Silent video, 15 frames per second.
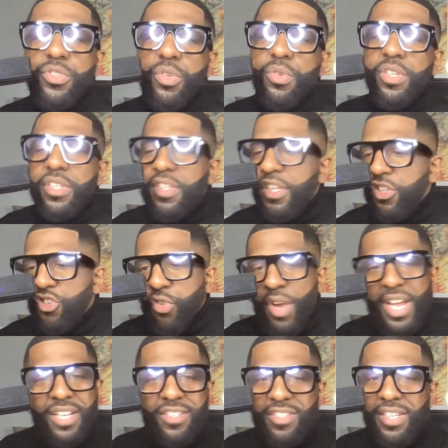So this can
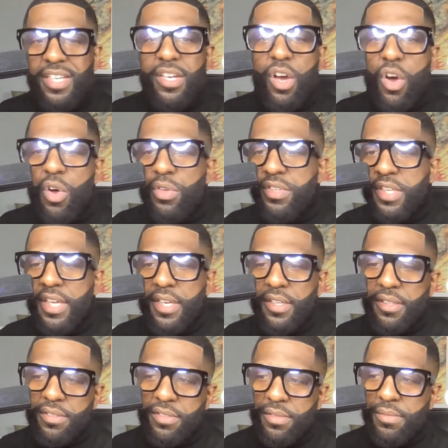transcend all
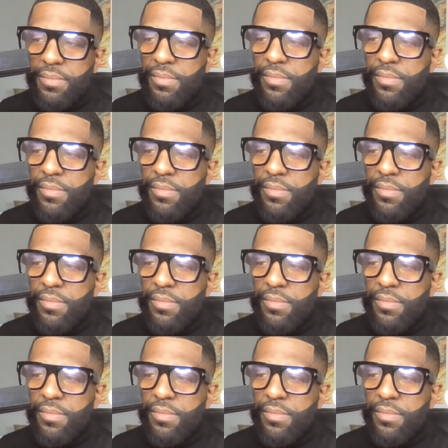settings.